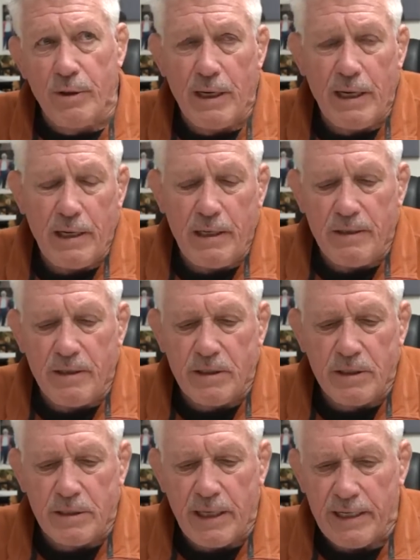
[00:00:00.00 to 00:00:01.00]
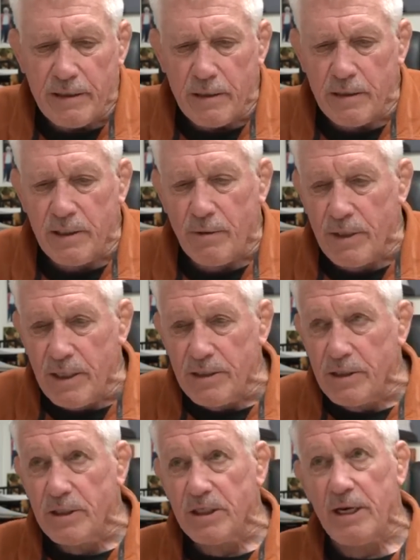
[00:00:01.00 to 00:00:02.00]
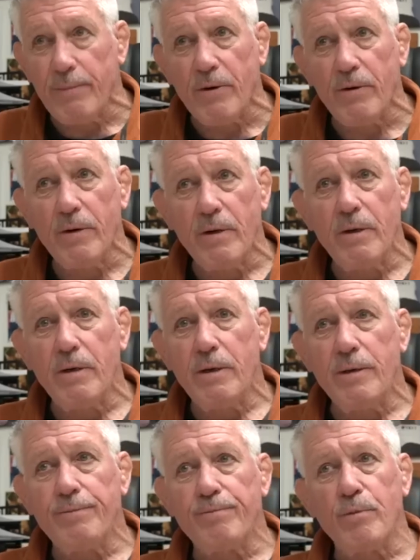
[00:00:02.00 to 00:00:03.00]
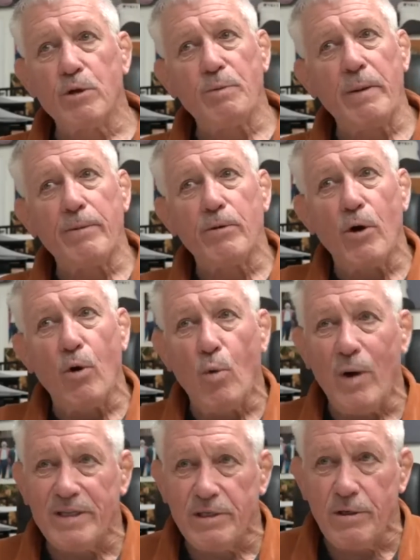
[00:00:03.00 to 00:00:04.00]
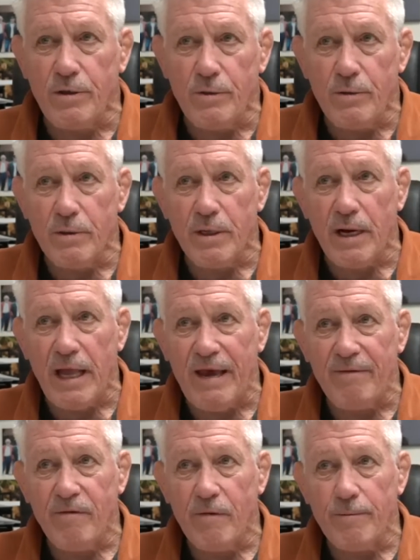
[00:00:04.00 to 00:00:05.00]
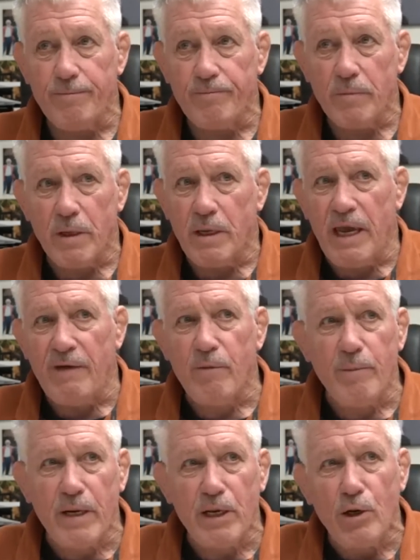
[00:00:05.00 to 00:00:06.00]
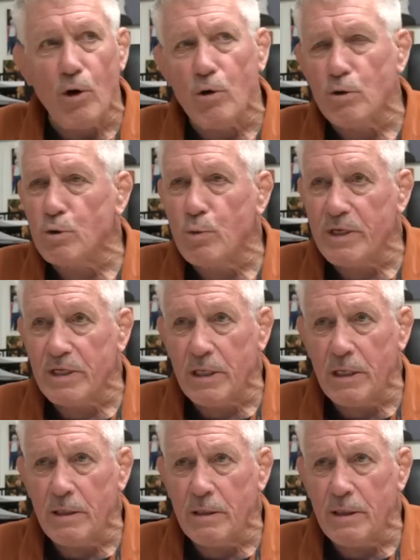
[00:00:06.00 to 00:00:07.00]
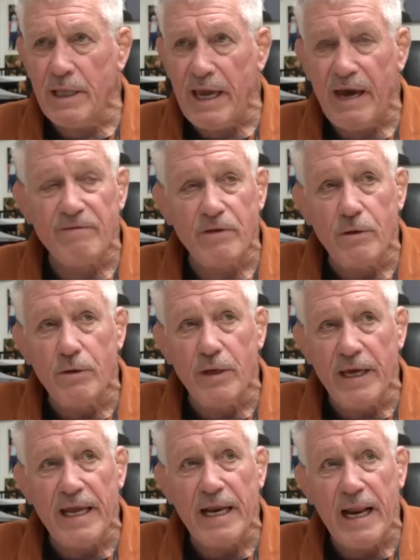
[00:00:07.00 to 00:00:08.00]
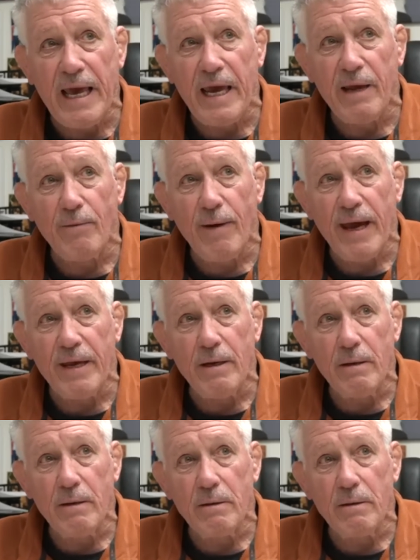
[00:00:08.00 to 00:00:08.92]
And I tell kids in the summer, most people know what to do in life. Everybody knows what they have to do to get an A, right?